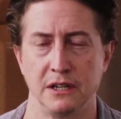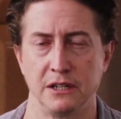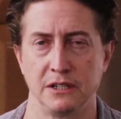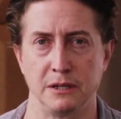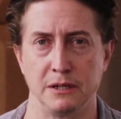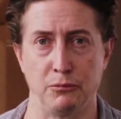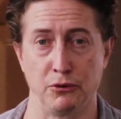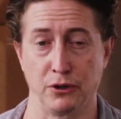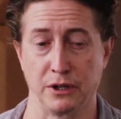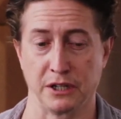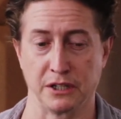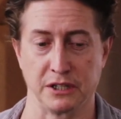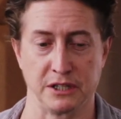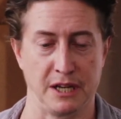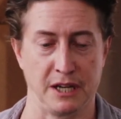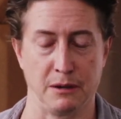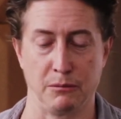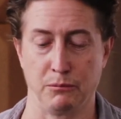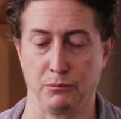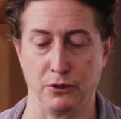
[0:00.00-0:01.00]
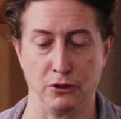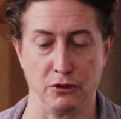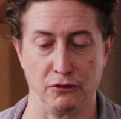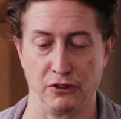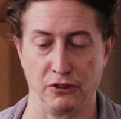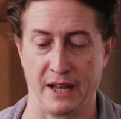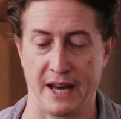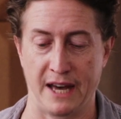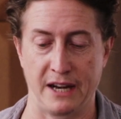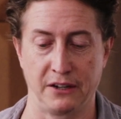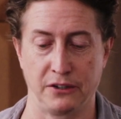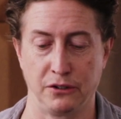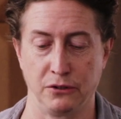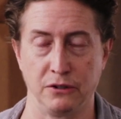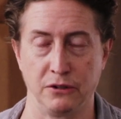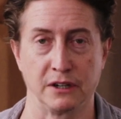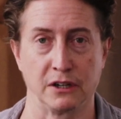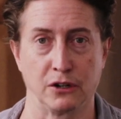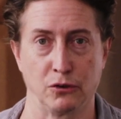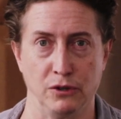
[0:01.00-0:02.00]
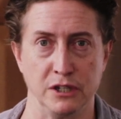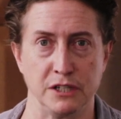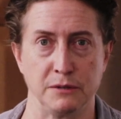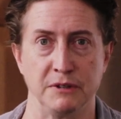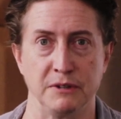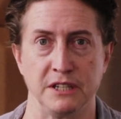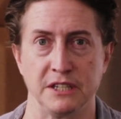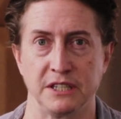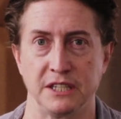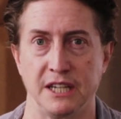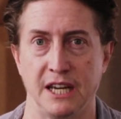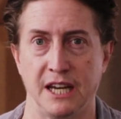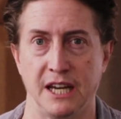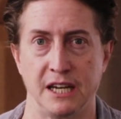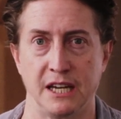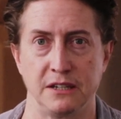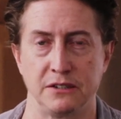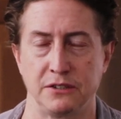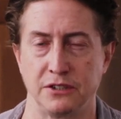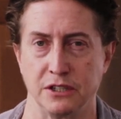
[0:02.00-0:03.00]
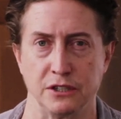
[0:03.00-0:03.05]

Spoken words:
She brings that beautiful attitude and charisma that she has.